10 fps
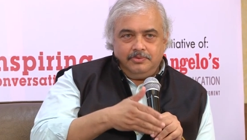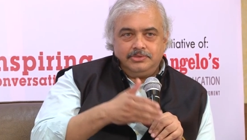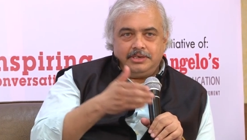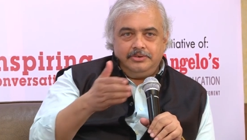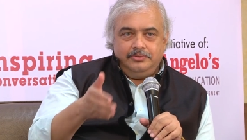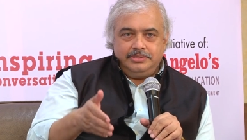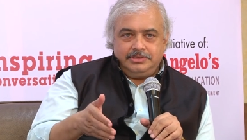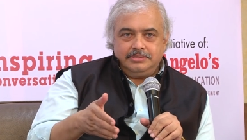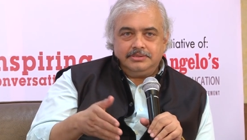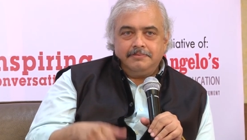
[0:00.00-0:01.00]
Tata
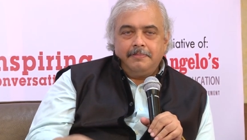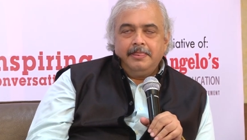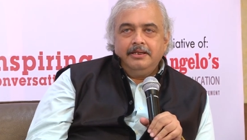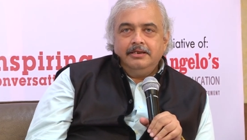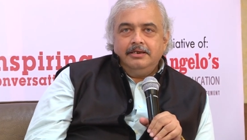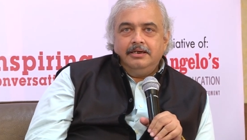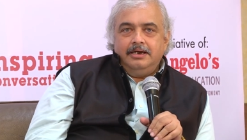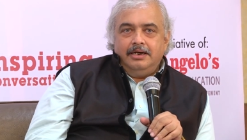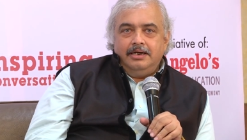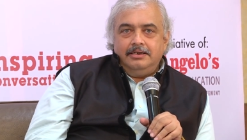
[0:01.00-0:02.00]
Unisys,
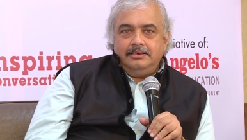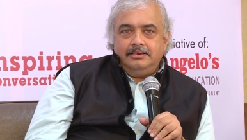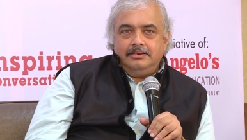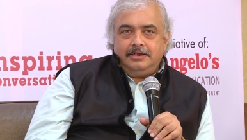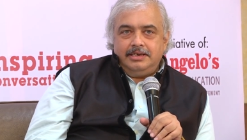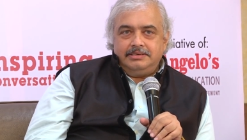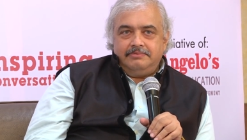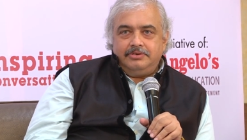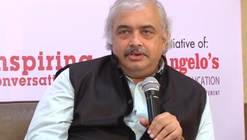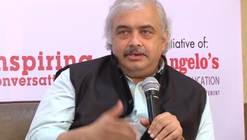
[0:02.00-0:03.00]
and uh, realized there were
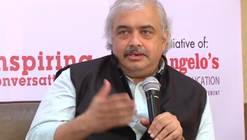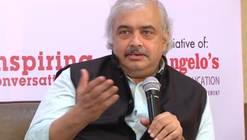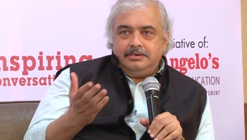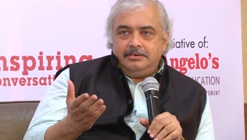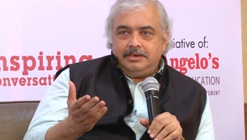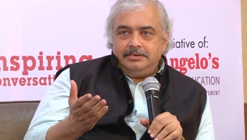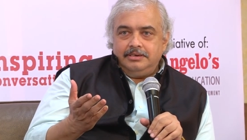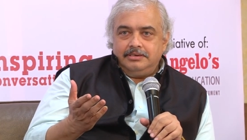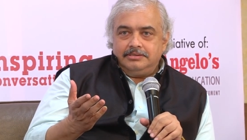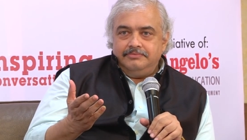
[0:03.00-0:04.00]
300 other
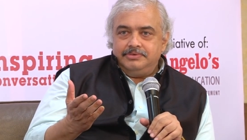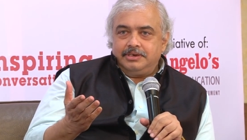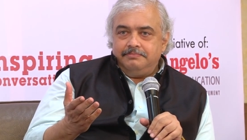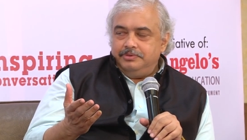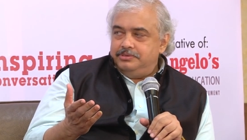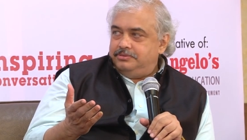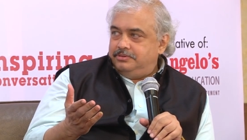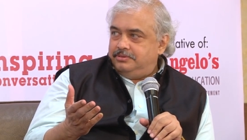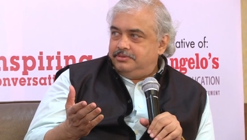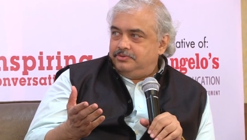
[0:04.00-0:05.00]
IT service companies.
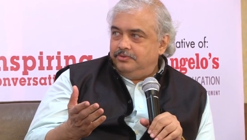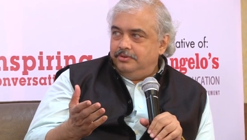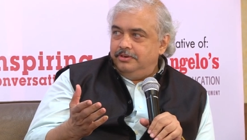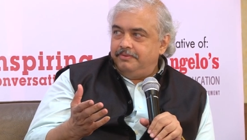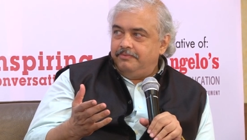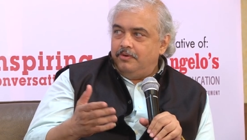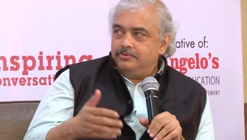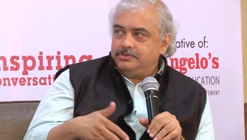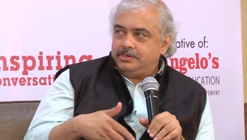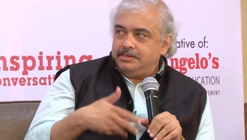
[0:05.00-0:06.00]
So if I want
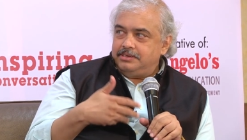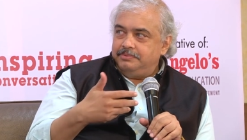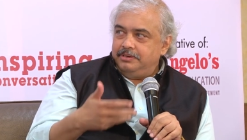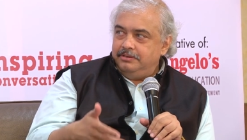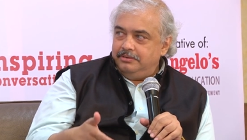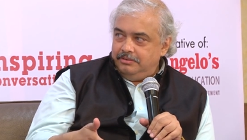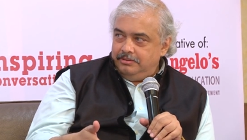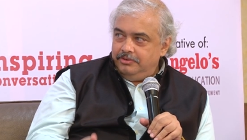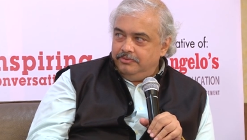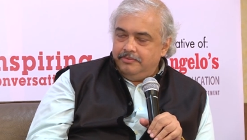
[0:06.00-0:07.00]
to start something
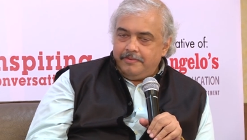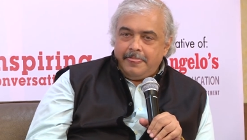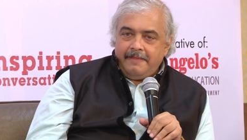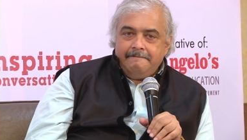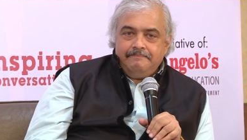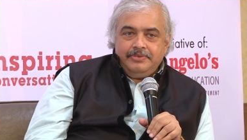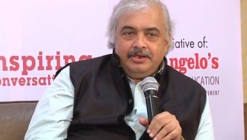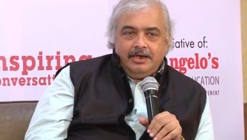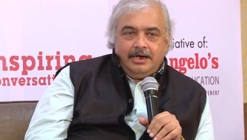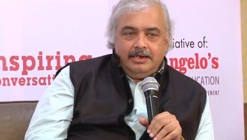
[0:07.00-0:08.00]
new,
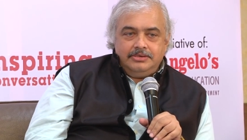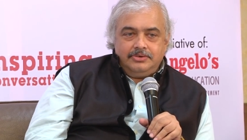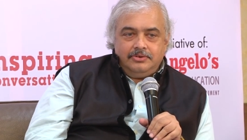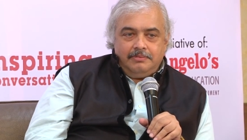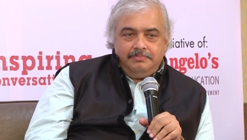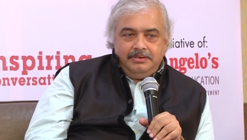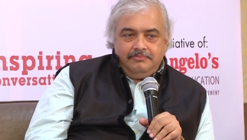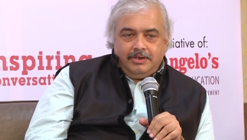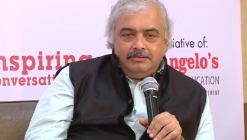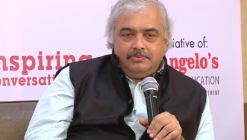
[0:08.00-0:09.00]
I should not be
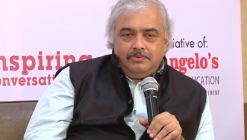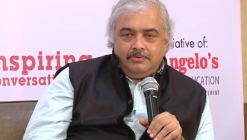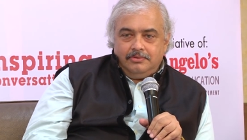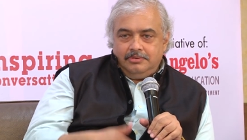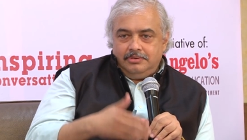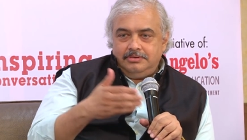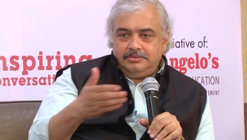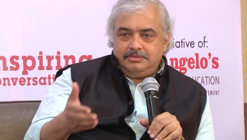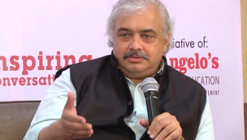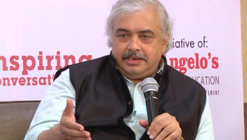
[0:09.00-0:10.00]
one more
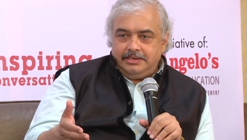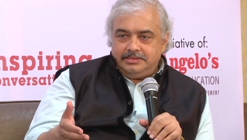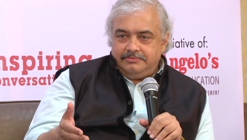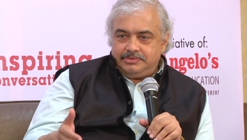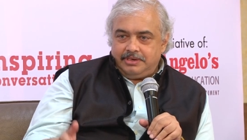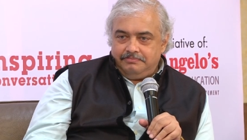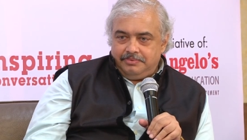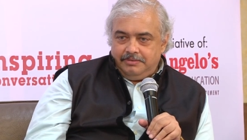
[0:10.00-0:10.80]
IT service company.